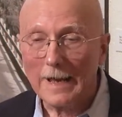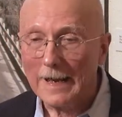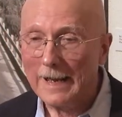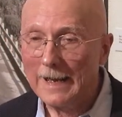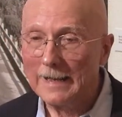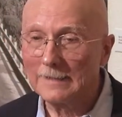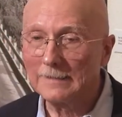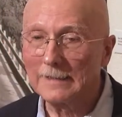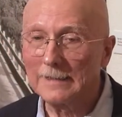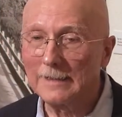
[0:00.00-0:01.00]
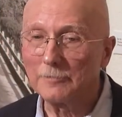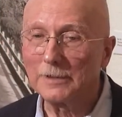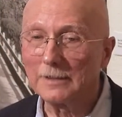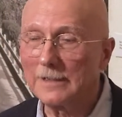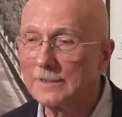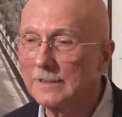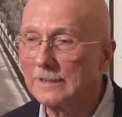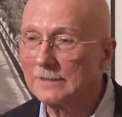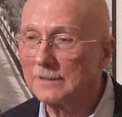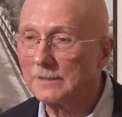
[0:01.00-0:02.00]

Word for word: And uh, I realized that the,